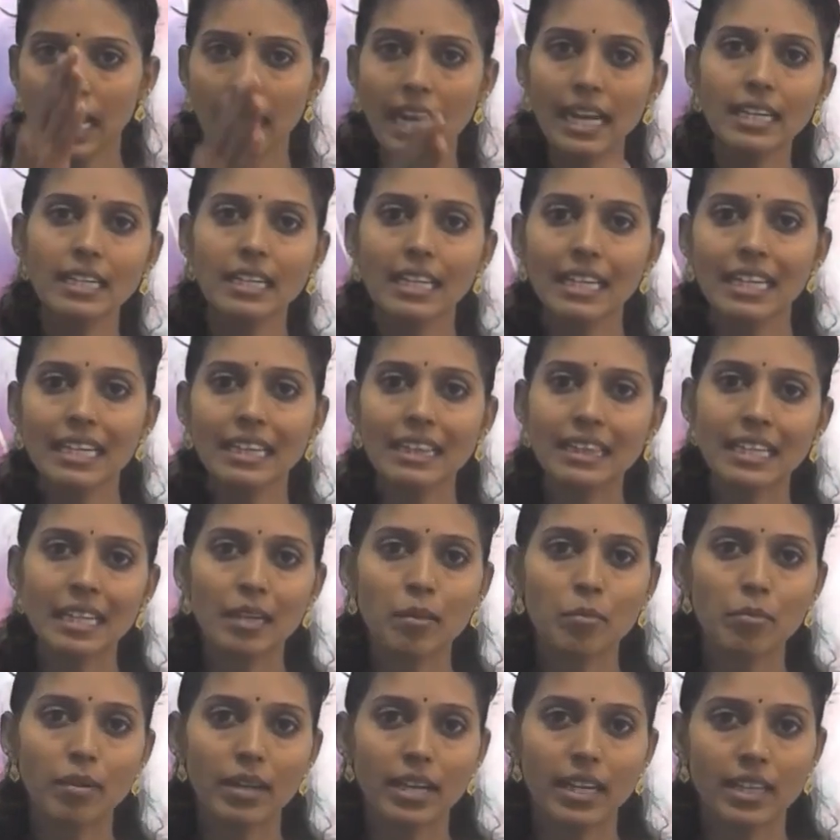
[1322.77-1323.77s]
they had a length
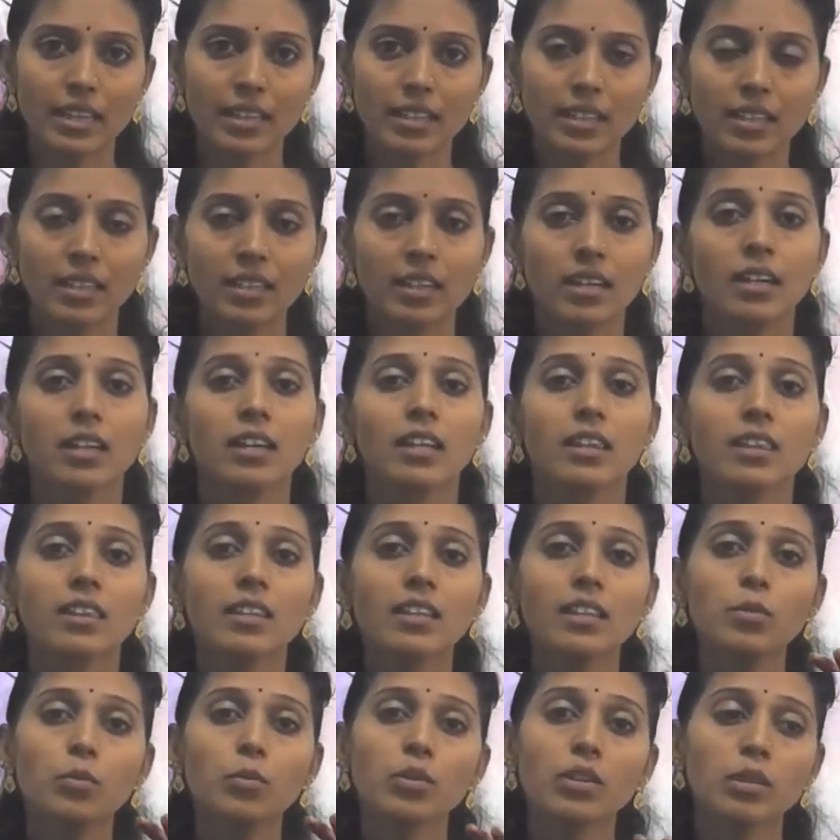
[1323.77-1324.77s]
and breadth.
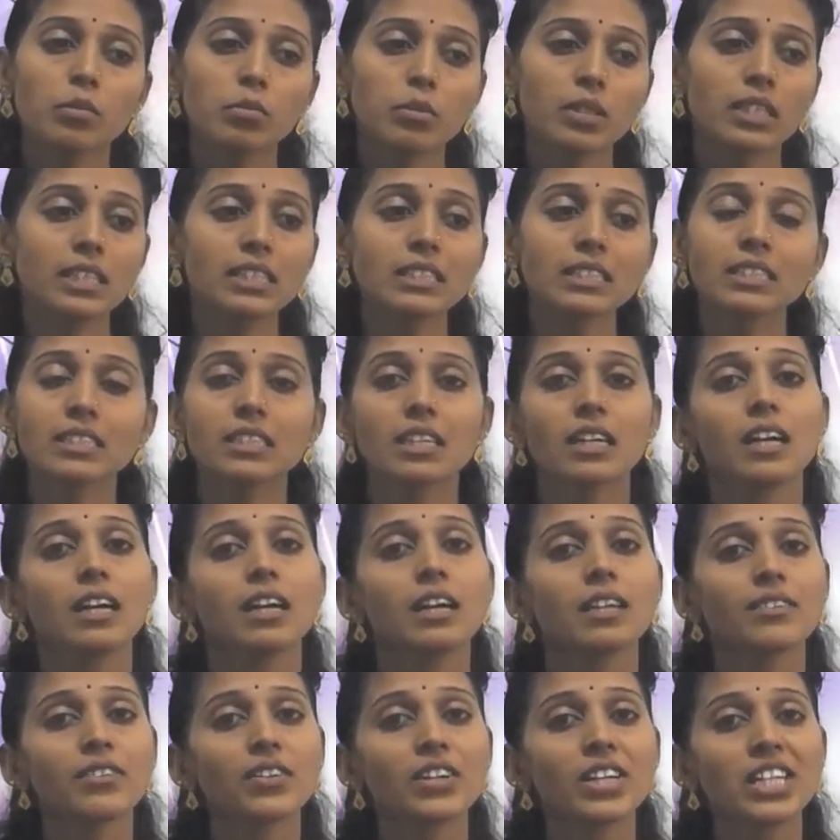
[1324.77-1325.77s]
Then what about this
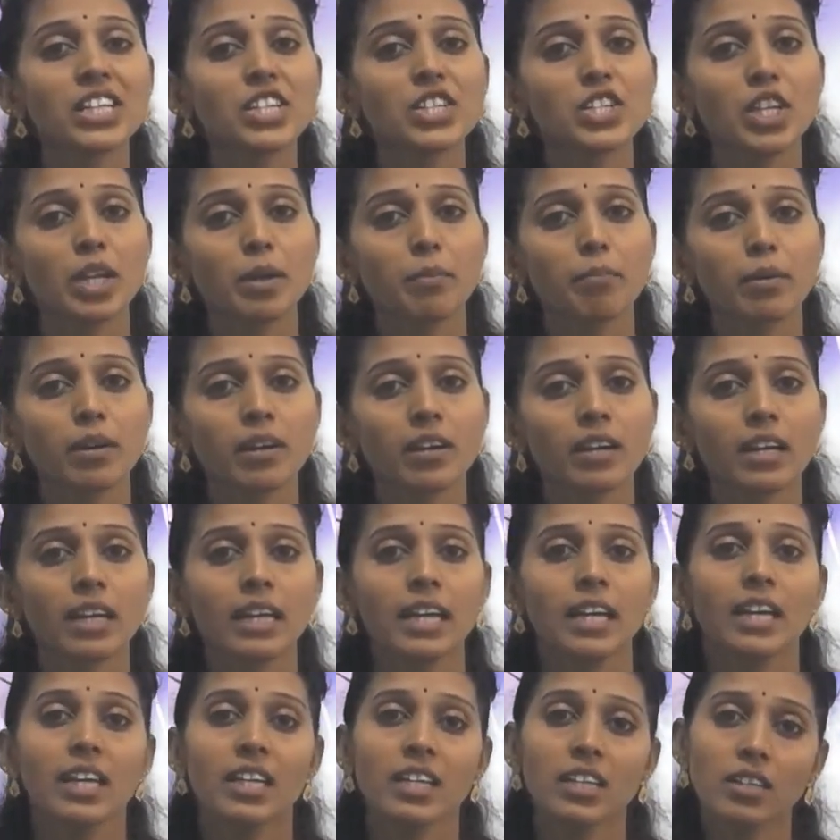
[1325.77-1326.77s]
3D shape?
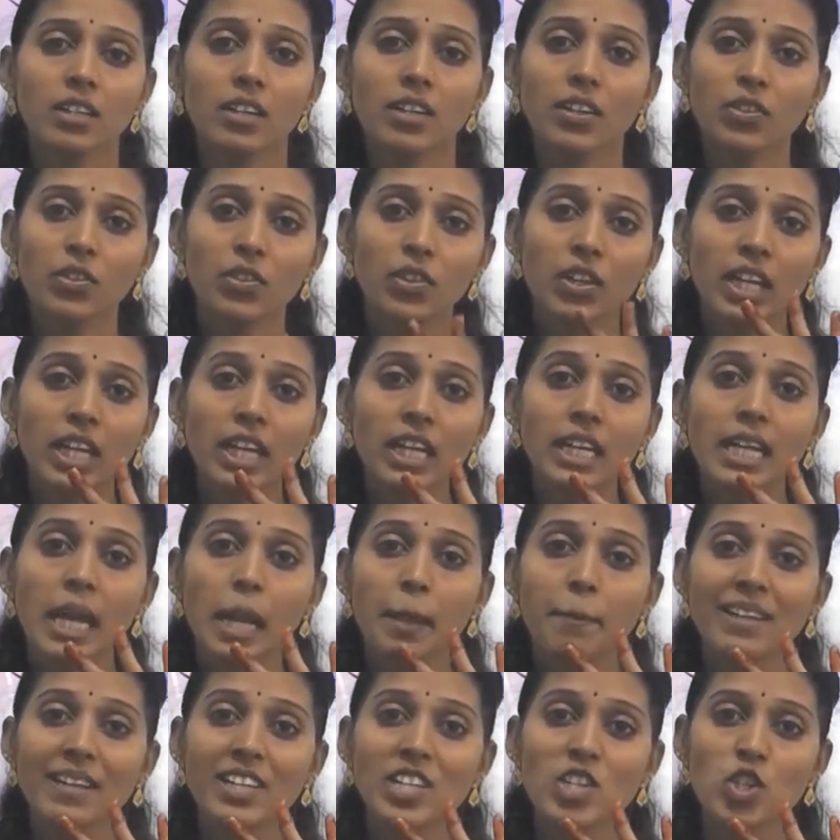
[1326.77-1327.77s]
Here 3
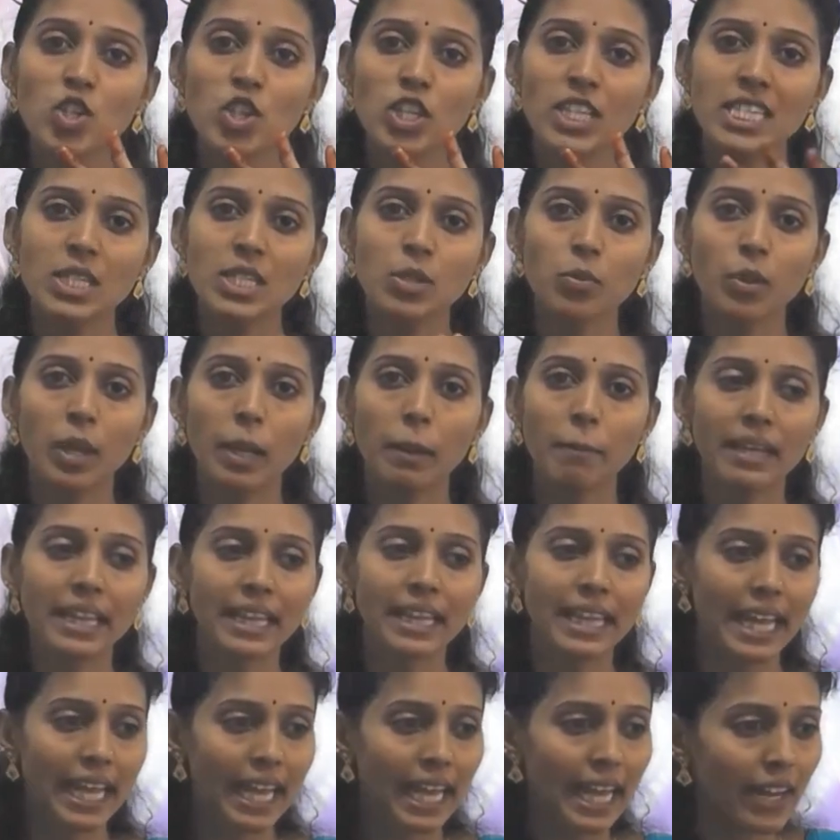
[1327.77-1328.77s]
dimensions will be
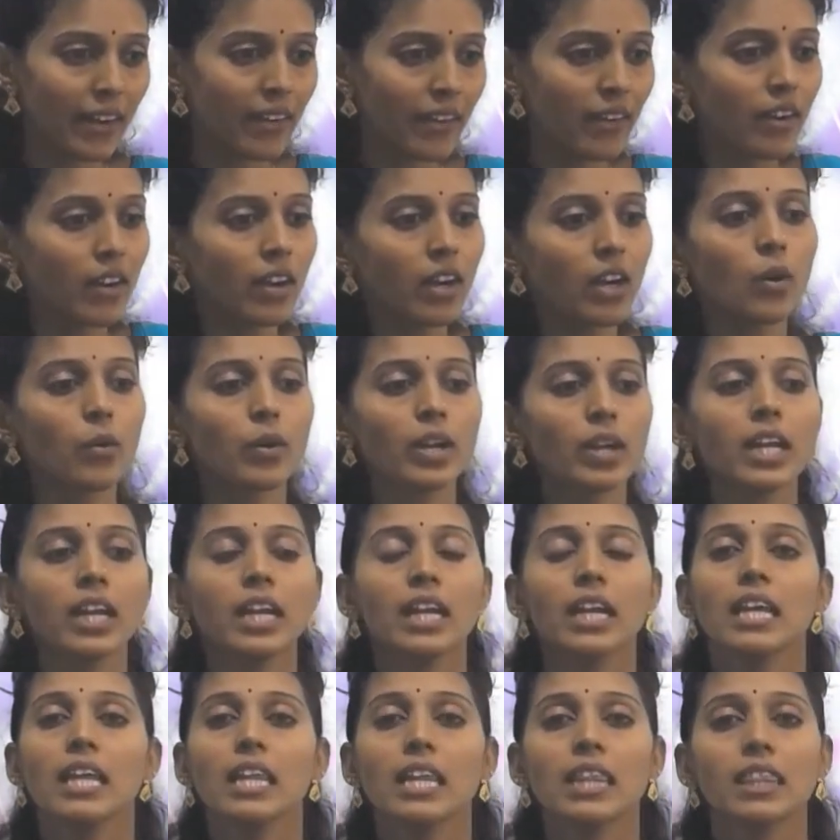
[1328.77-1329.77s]
there.
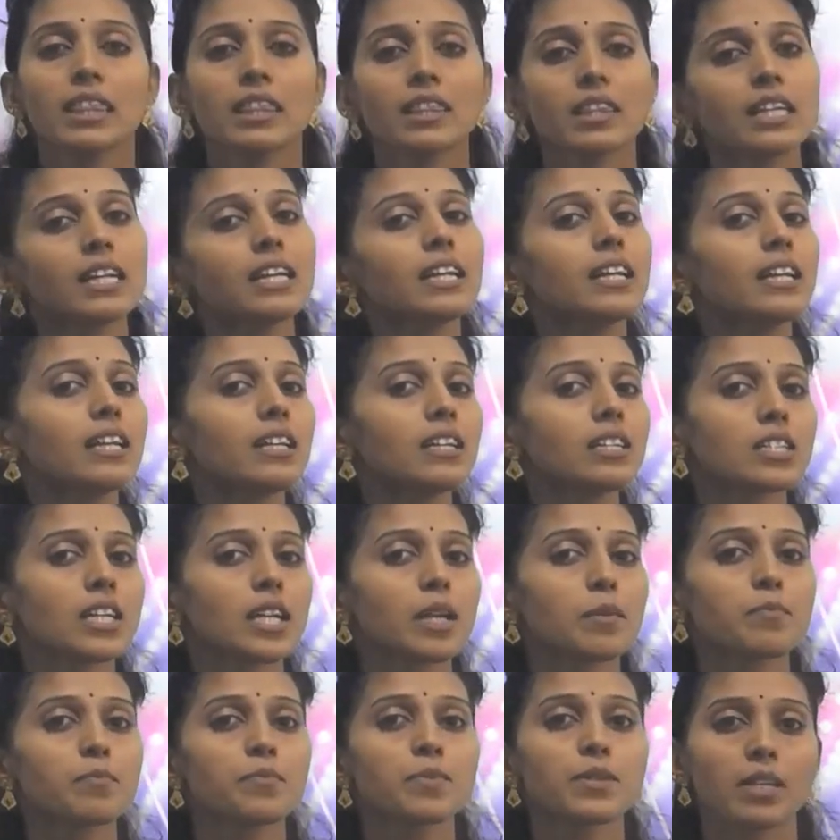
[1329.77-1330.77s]
Okay, 3D
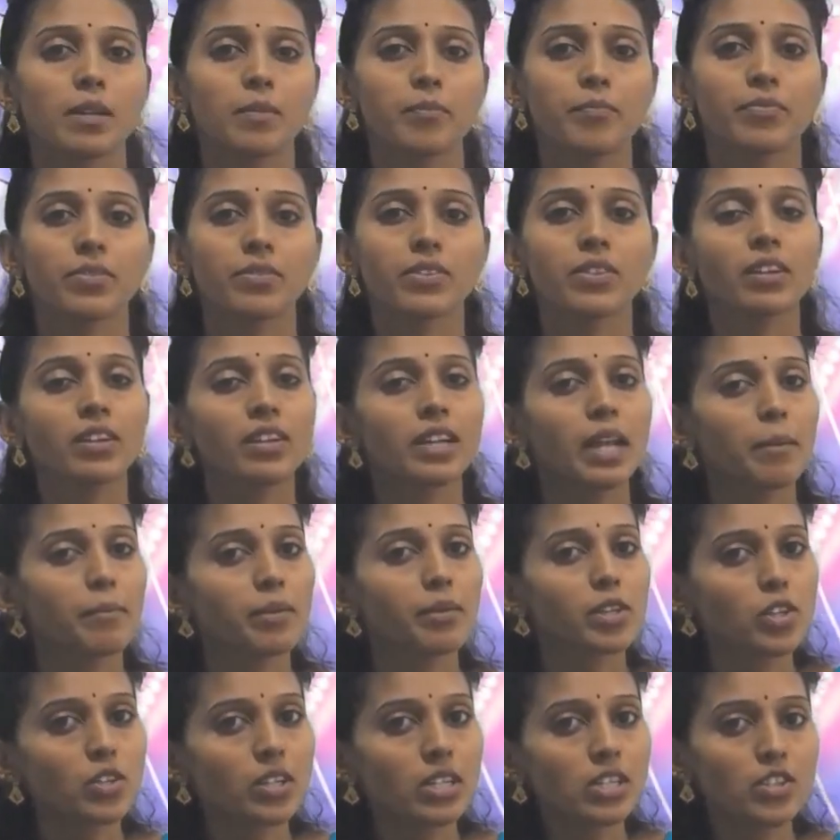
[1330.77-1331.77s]
shapes,
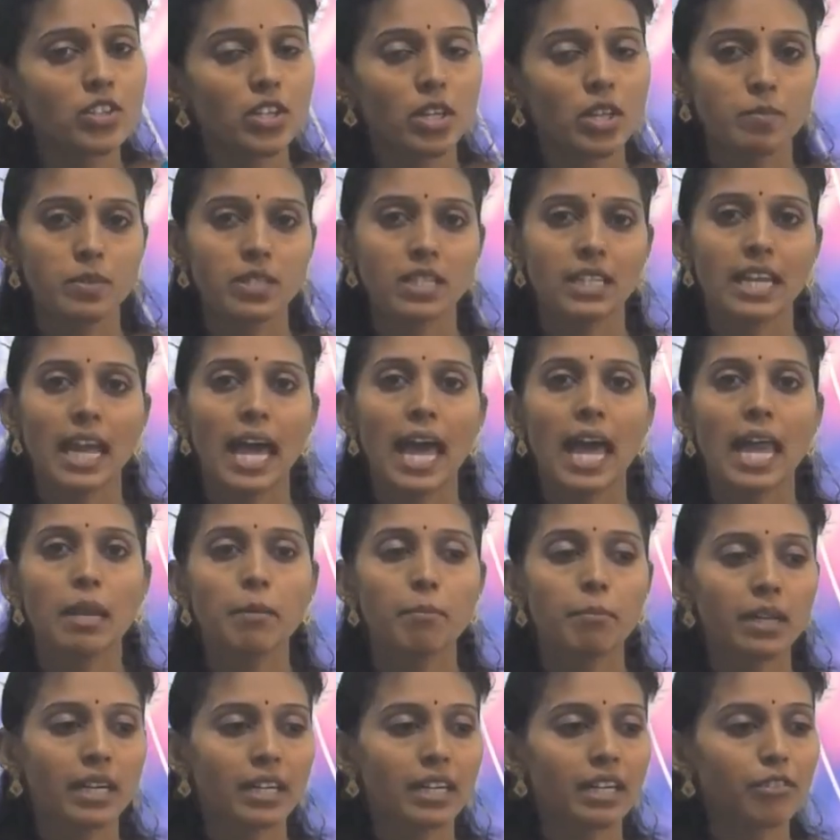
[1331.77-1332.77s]
3-dimensional shapes
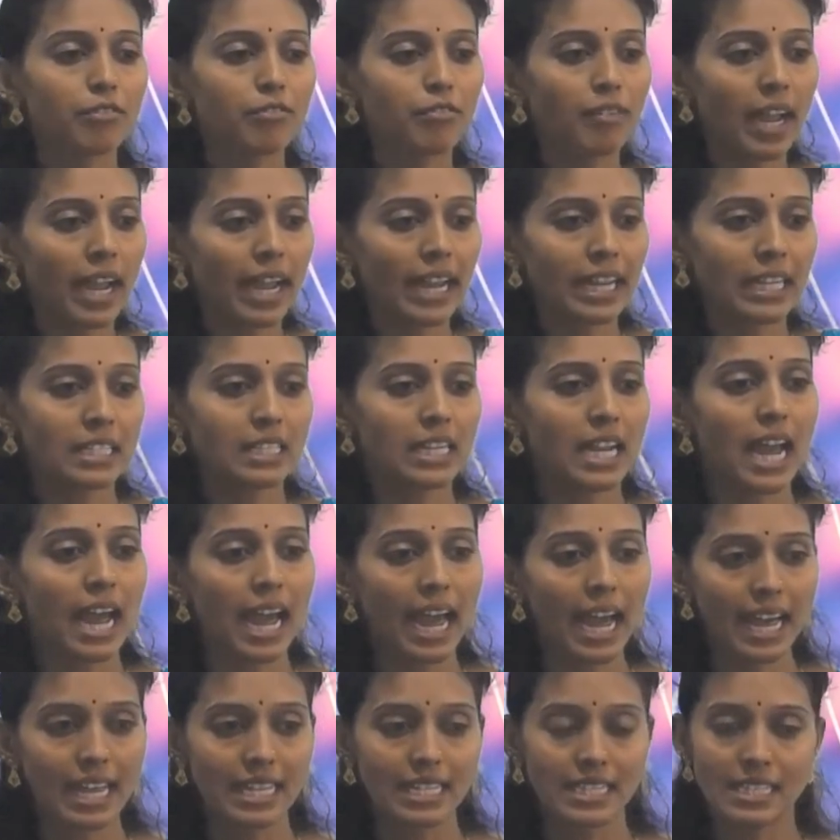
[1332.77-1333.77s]
can be defined
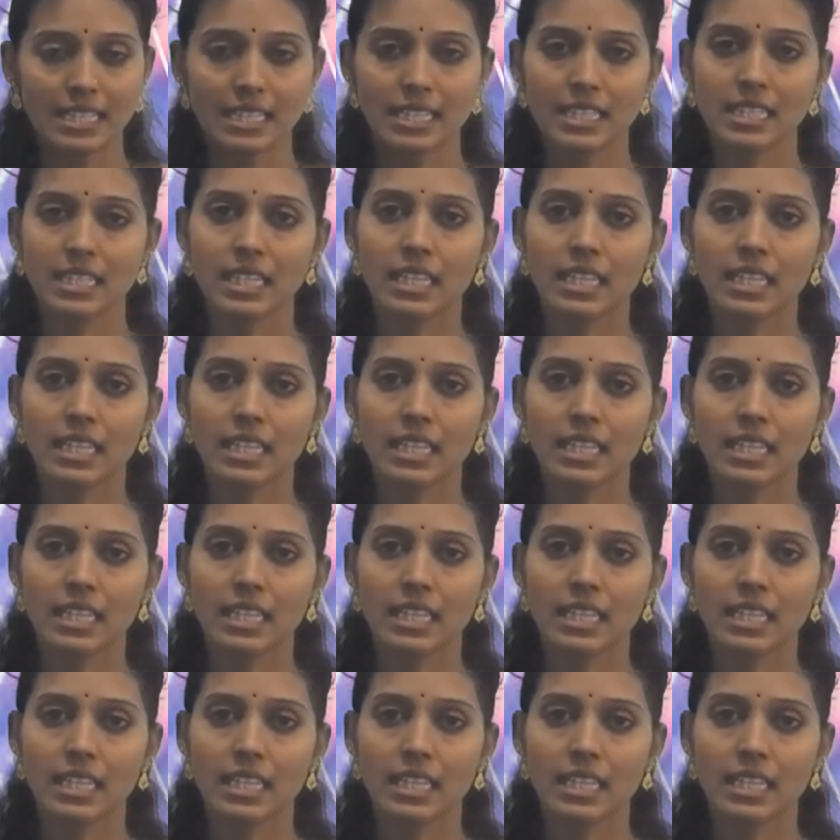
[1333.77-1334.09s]
as